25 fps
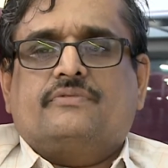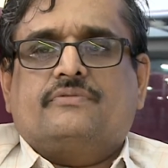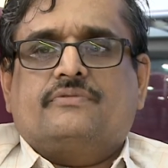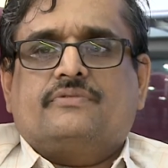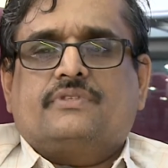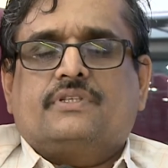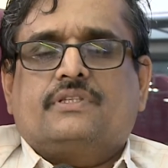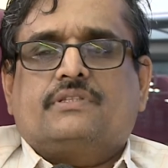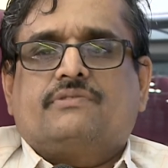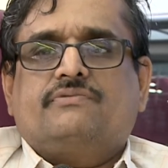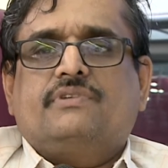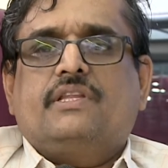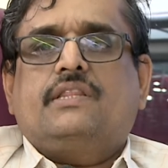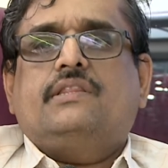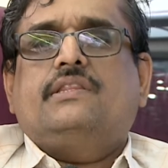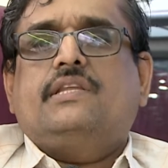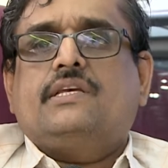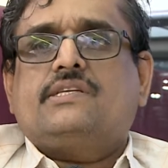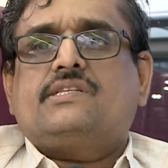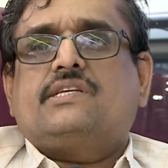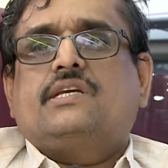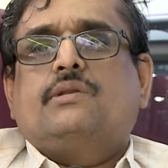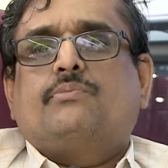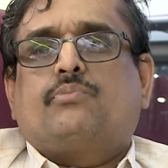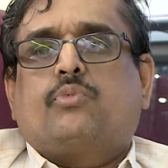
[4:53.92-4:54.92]
with
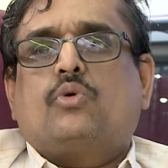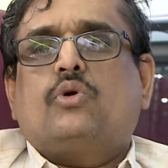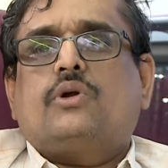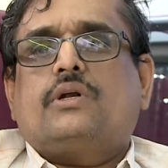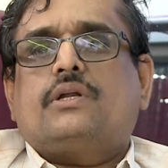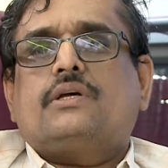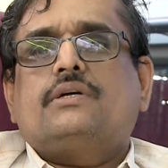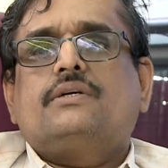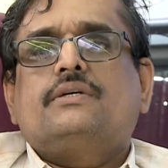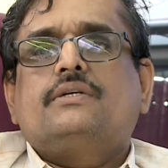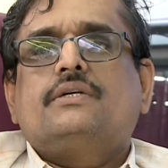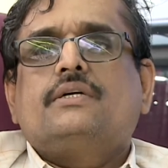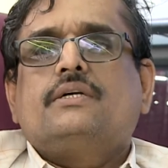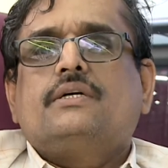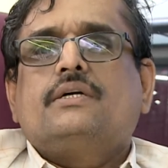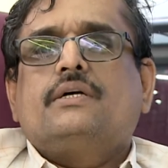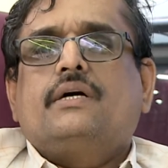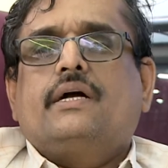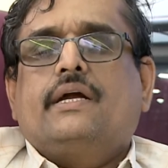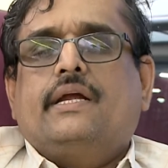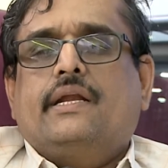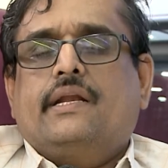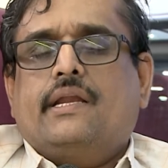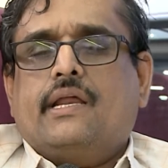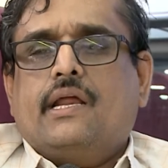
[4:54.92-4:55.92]
this input,
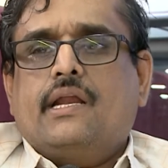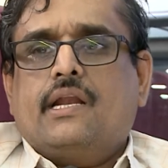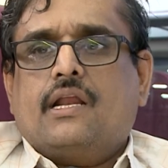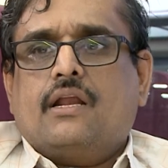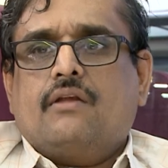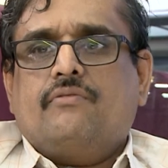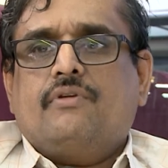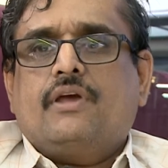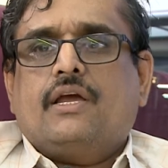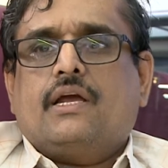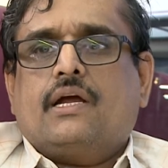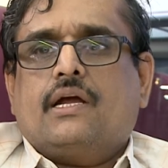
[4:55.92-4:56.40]
Indian Railway